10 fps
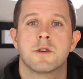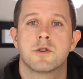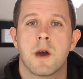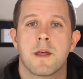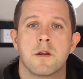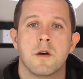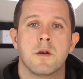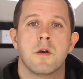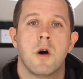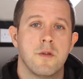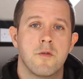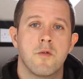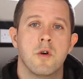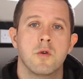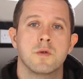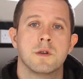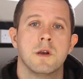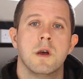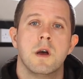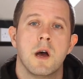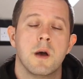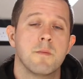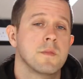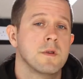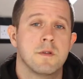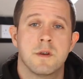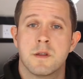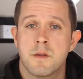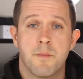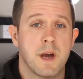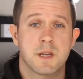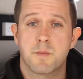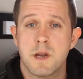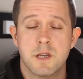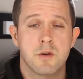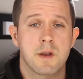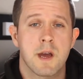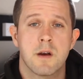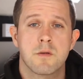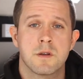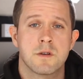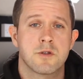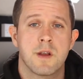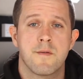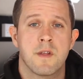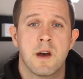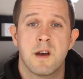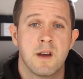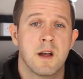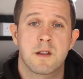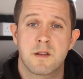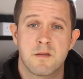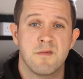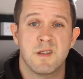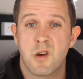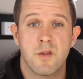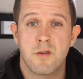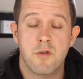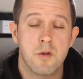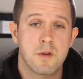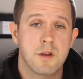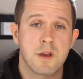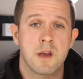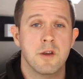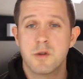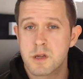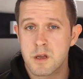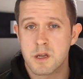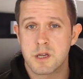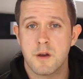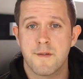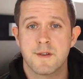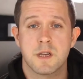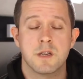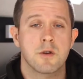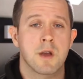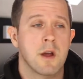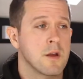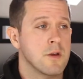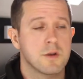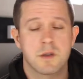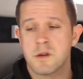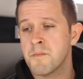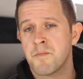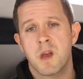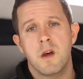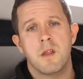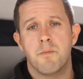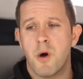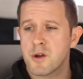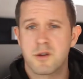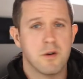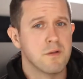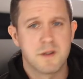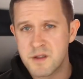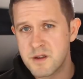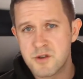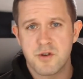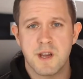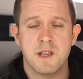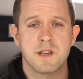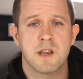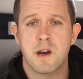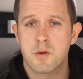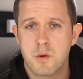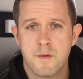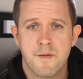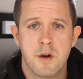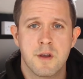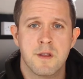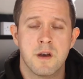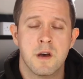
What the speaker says: triathlon on the road, the best place you can get out and train for that is on the road. You get used to the surfaces, you get used to the potholes and the drains and how to avoid